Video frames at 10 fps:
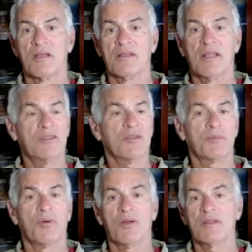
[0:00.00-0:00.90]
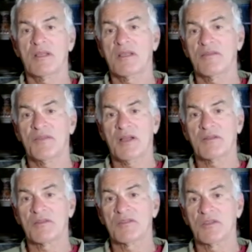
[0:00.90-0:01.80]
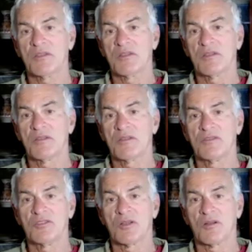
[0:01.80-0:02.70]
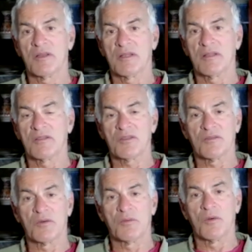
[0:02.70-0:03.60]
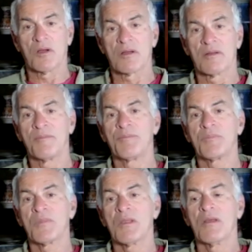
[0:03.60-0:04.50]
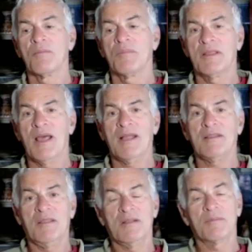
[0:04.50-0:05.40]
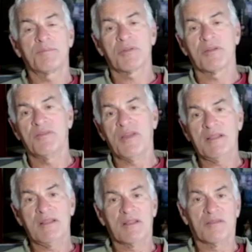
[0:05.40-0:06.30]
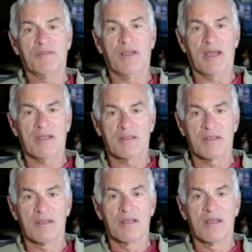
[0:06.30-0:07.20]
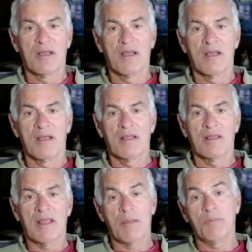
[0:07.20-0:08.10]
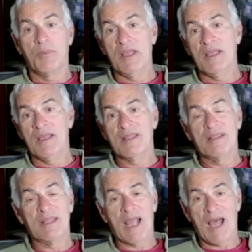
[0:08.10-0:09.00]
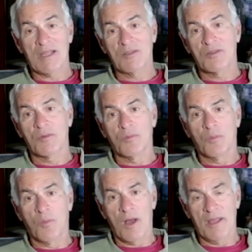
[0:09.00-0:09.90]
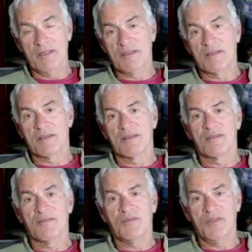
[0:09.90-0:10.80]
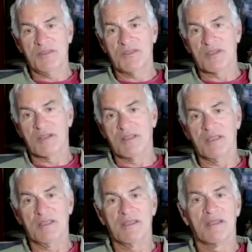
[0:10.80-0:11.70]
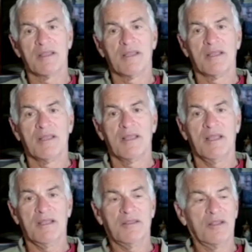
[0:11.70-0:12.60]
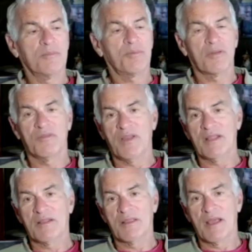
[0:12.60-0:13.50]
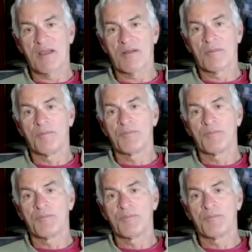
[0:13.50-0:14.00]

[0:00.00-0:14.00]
They supported the Confederacy during the Civil War. But that didn't prevent the fact that being not white physically, it didn't prevent their